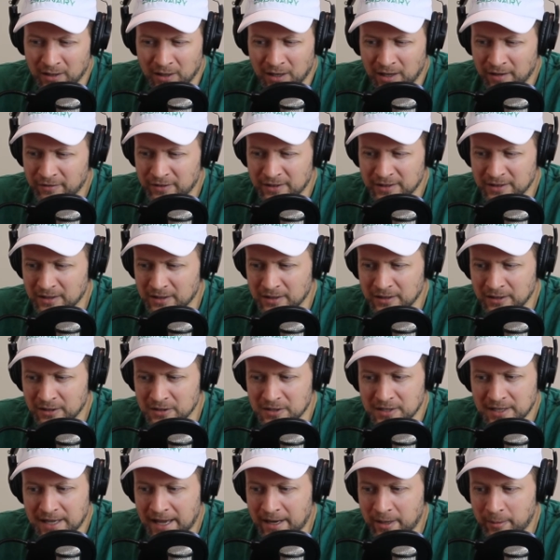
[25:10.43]
off into a little
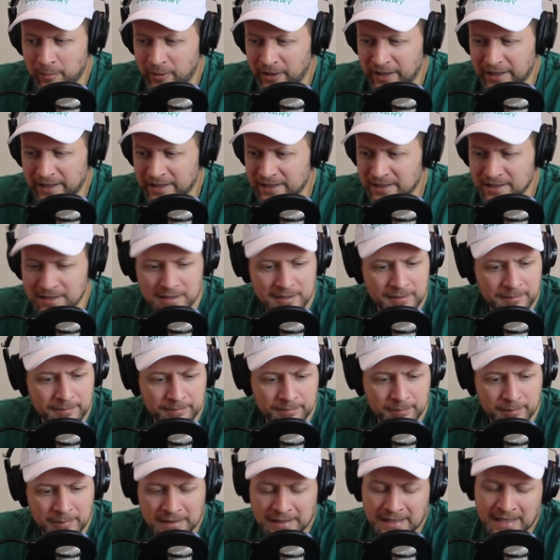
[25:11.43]
scatterbrainness,
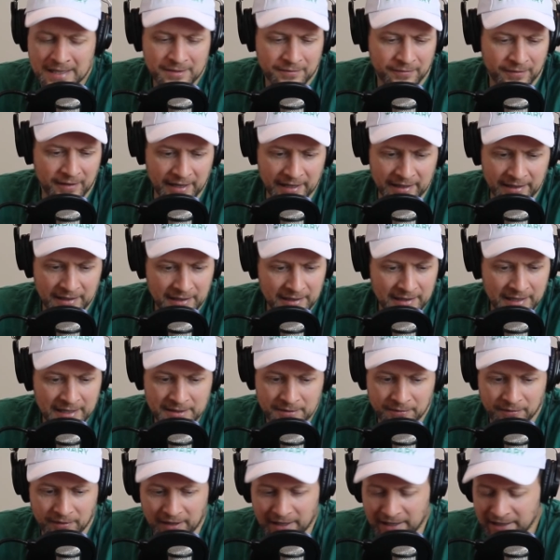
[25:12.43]
but that's fine.
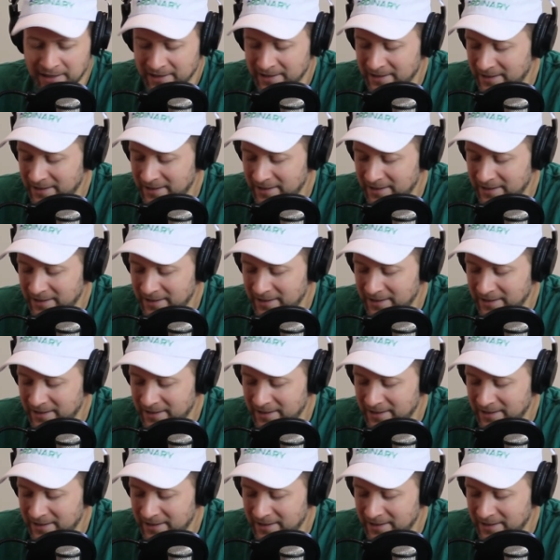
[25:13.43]
That's fine.